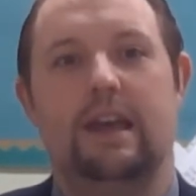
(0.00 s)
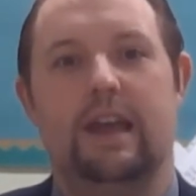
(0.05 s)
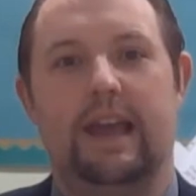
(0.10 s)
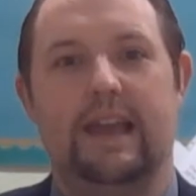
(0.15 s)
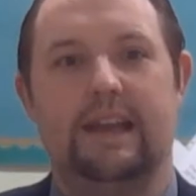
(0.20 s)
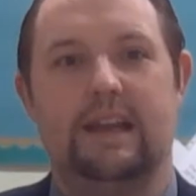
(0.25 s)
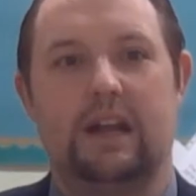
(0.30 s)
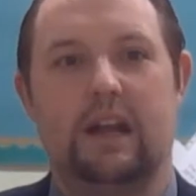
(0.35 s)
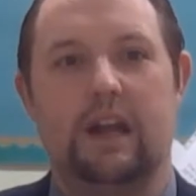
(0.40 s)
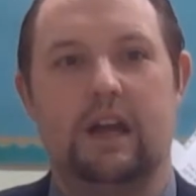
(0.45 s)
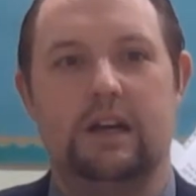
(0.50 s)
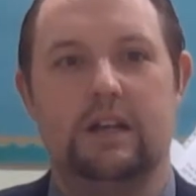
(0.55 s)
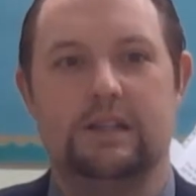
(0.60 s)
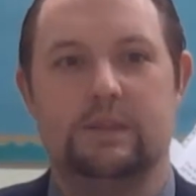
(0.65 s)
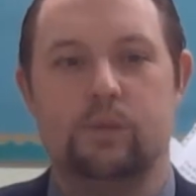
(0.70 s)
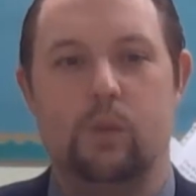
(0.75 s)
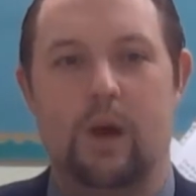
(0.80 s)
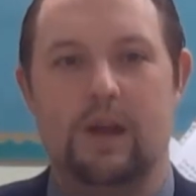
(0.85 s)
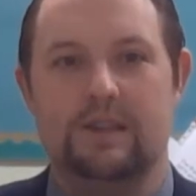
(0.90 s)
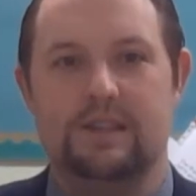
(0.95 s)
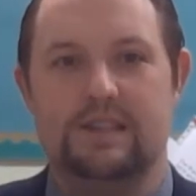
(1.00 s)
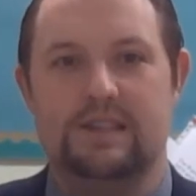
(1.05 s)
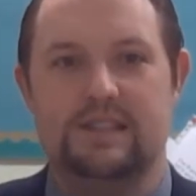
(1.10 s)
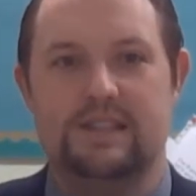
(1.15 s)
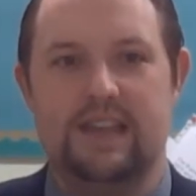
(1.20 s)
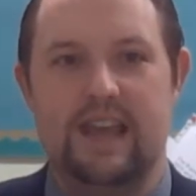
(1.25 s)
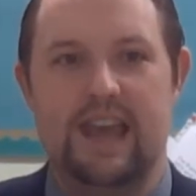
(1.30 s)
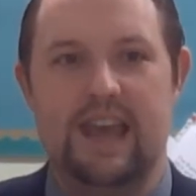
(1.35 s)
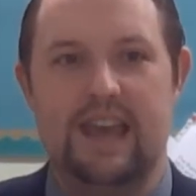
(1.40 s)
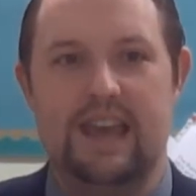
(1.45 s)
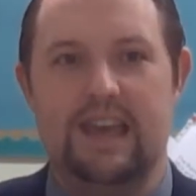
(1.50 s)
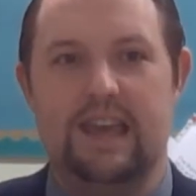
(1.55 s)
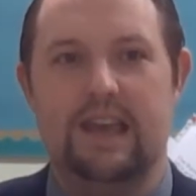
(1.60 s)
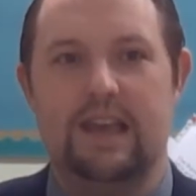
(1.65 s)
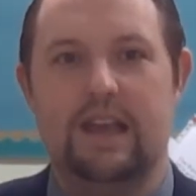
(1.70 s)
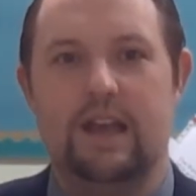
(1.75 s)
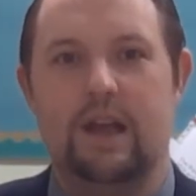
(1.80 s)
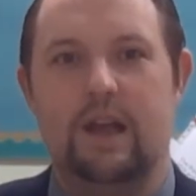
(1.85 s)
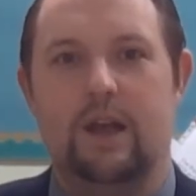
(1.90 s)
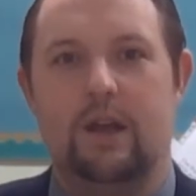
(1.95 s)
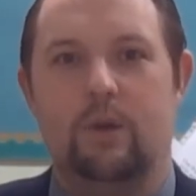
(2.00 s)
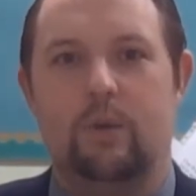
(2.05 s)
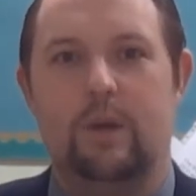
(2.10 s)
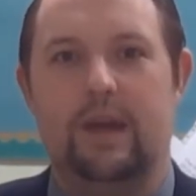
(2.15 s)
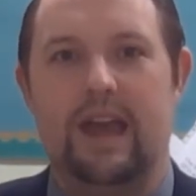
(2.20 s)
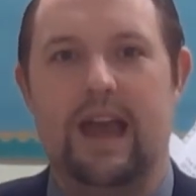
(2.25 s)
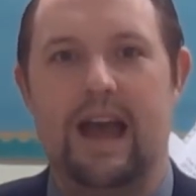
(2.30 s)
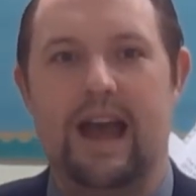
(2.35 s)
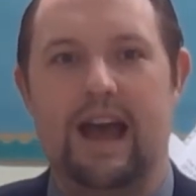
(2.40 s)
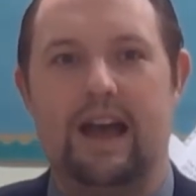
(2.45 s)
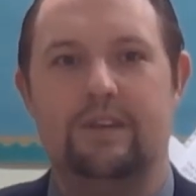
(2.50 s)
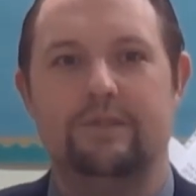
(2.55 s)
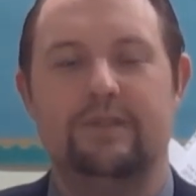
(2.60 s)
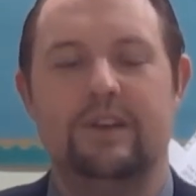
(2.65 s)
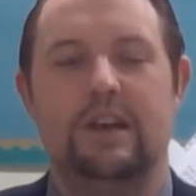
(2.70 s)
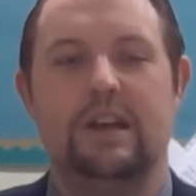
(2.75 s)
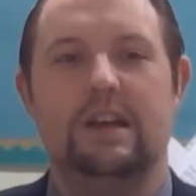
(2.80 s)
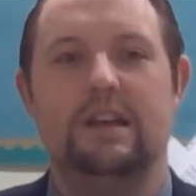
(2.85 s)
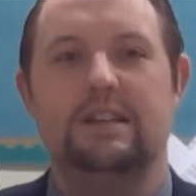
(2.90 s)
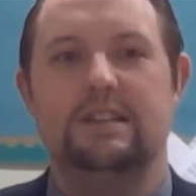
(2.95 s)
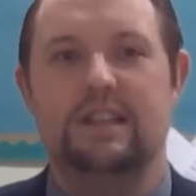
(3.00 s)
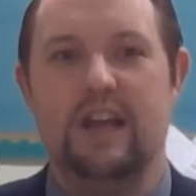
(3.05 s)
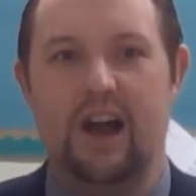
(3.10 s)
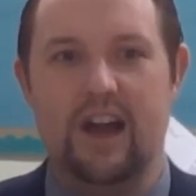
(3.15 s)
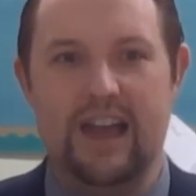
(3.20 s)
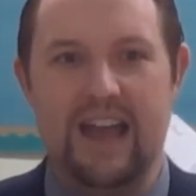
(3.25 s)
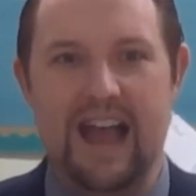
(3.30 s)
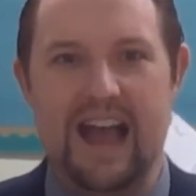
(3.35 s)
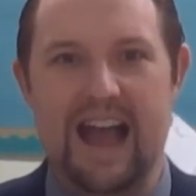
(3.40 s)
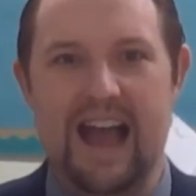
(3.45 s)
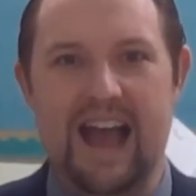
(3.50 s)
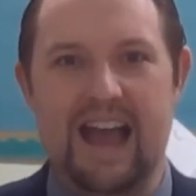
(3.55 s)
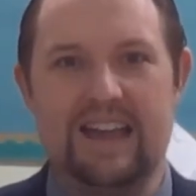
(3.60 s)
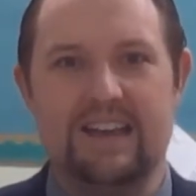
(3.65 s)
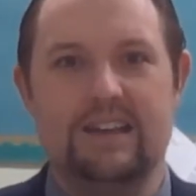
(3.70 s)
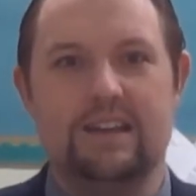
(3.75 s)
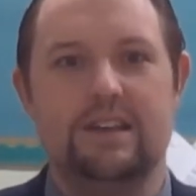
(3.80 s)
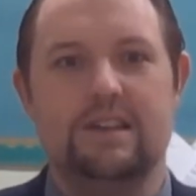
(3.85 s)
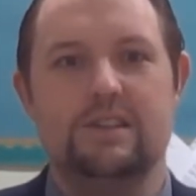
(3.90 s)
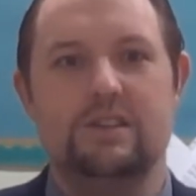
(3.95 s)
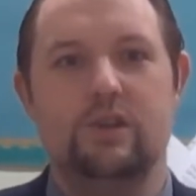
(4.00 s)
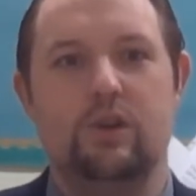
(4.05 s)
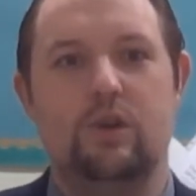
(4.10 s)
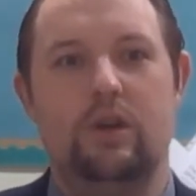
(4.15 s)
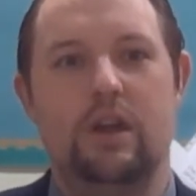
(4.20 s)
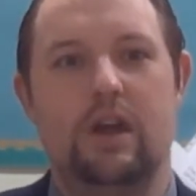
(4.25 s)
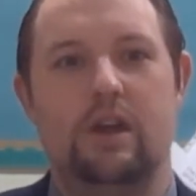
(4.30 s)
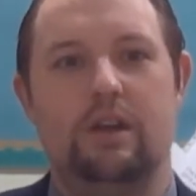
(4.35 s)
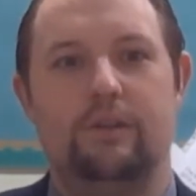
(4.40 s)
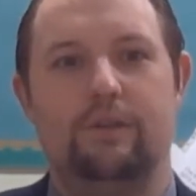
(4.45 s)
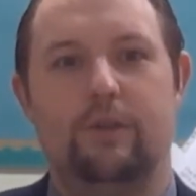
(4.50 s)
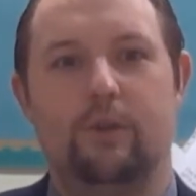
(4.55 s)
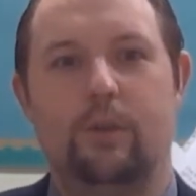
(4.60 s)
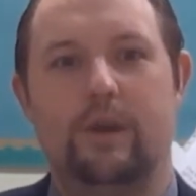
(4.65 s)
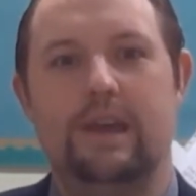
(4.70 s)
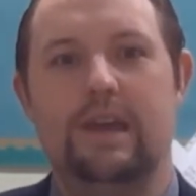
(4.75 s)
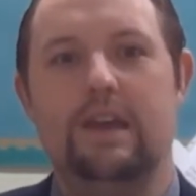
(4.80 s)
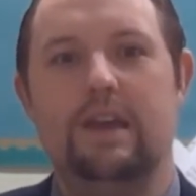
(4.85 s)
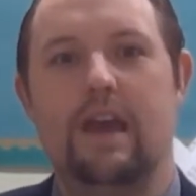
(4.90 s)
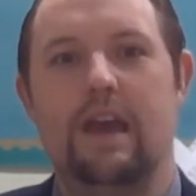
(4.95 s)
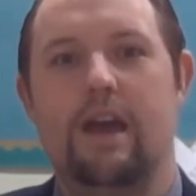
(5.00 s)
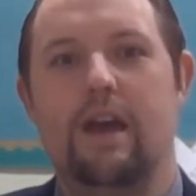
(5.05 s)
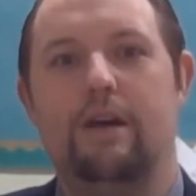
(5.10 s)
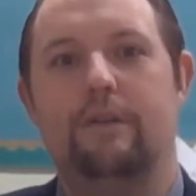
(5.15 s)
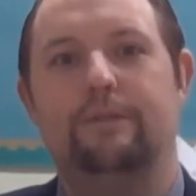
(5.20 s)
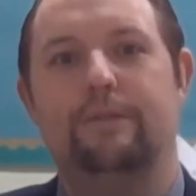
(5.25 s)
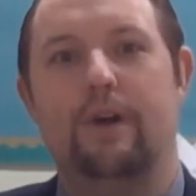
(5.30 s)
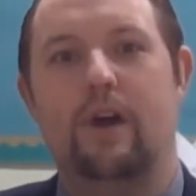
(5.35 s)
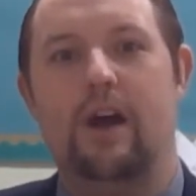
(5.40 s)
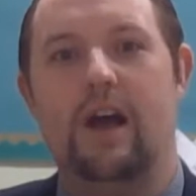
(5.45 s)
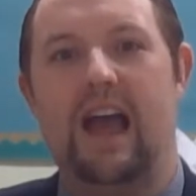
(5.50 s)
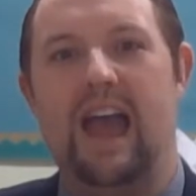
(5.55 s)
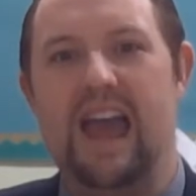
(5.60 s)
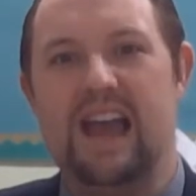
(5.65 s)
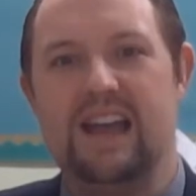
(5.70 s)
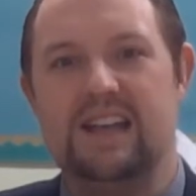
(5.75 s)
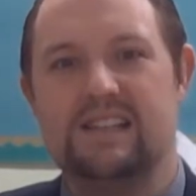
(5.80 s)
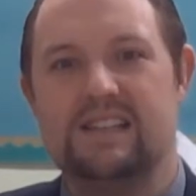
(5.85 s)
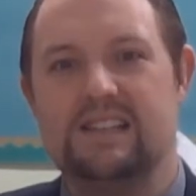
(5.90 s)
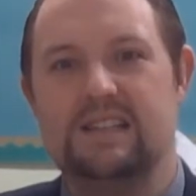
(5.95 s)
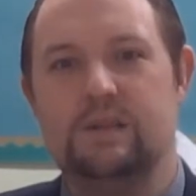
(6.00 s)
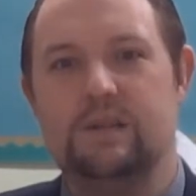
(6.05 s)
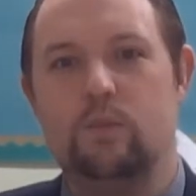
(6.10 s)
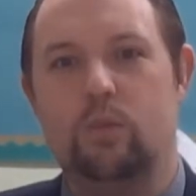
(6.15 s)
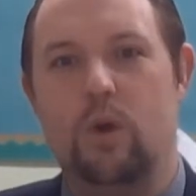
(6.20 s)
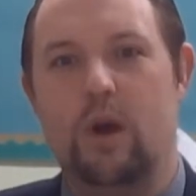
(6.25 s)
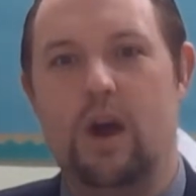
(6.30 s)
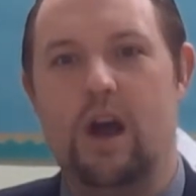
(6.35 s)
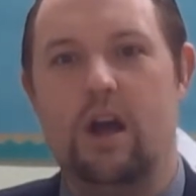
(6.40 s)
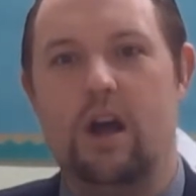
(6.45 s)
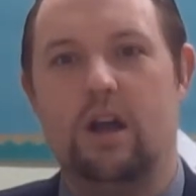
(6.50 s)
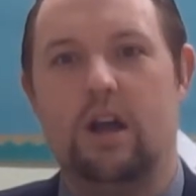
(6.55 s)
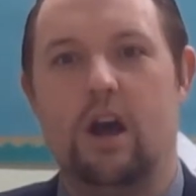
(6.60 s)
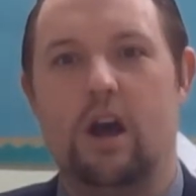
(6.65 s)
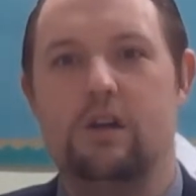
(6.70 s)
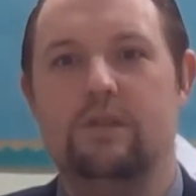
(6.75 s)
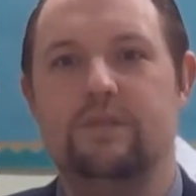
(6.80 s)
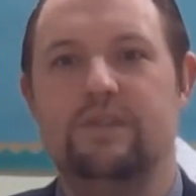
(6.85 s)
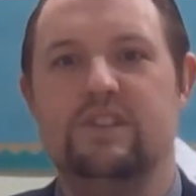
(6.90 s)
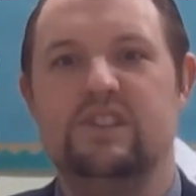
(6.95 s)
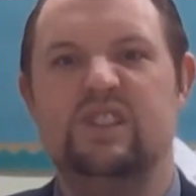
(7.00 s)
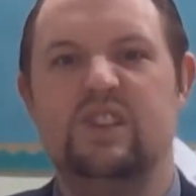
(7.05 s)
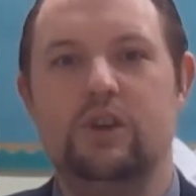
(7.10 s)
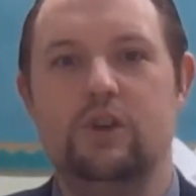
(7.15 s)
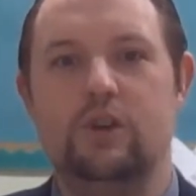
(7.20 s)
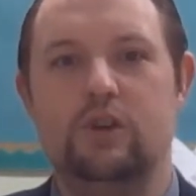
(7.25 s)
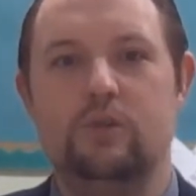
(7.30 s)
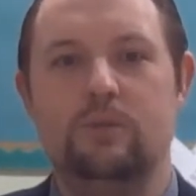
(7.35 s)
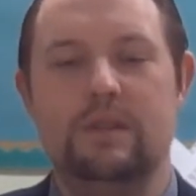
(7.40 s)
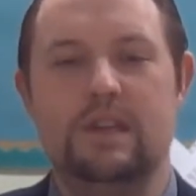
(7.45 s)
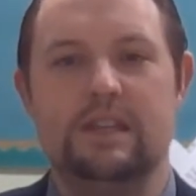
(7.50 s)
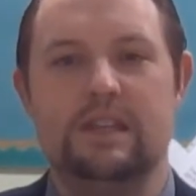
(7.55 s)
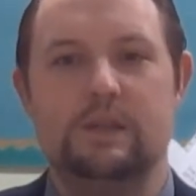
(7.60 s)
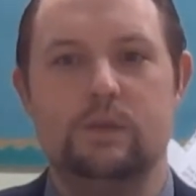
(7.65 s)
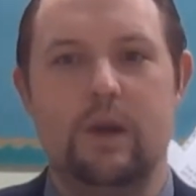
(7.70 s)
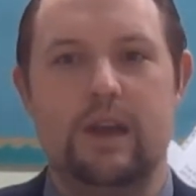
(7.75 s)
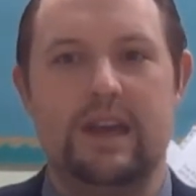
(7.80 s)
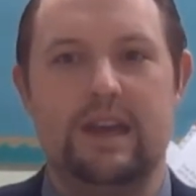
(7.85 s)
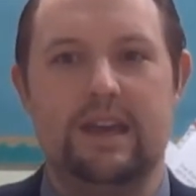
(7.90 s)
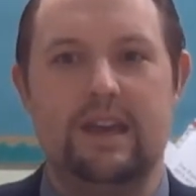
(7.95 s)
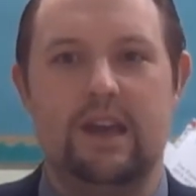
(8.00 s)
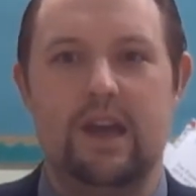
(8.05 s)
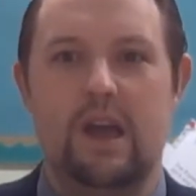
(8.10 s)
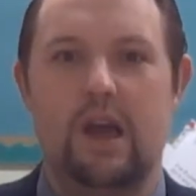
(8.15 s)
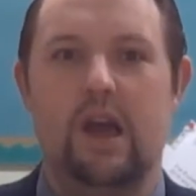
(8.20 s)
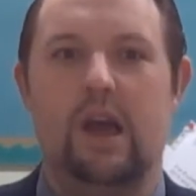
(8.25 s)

In Class 1C, we have Diane as your Learner of the Week for her excellent work over Zoom this week.